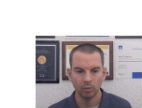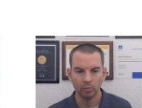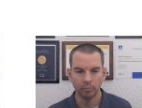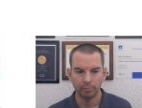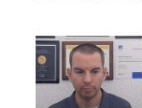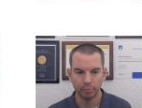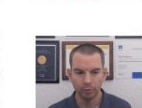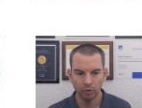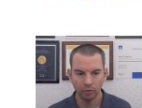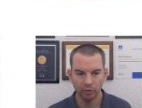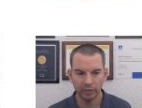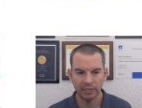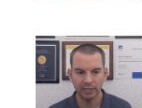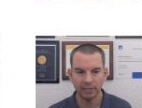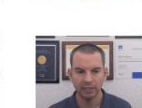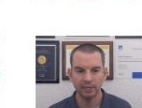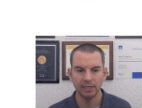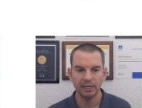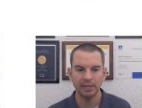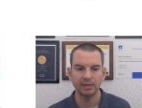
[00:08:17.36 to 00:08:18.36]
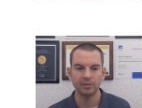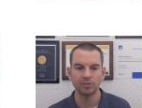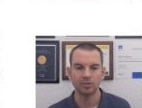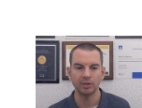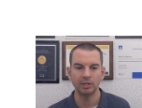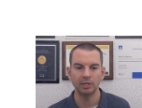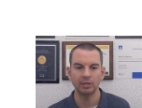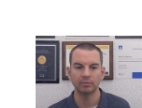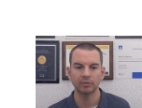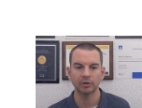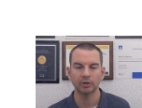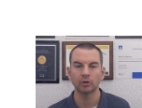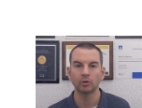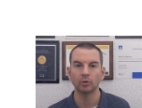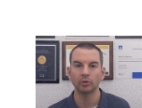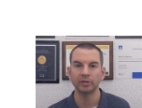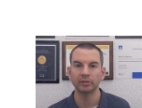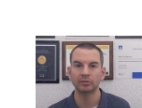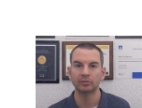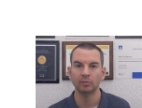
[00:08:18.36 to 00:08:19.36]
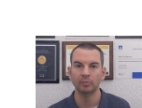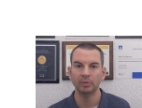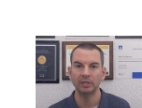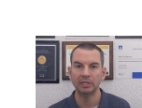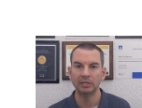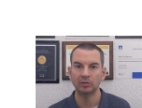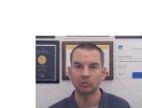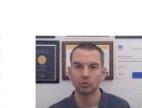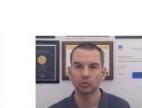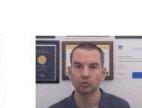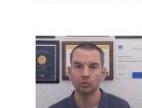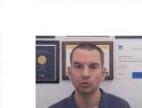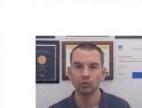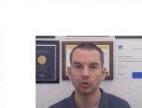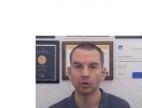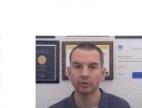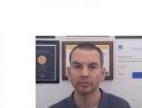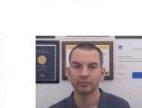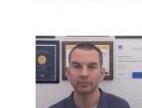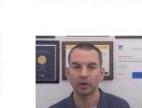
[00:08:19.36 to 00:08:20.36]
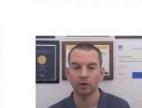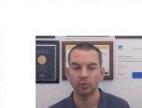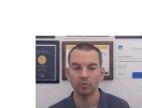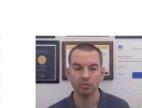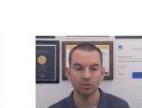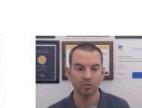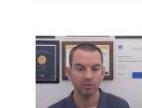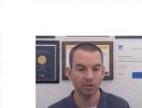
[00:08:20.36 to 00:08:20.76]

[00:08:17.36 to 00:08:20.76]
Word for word: Boolean is either going to be true or false.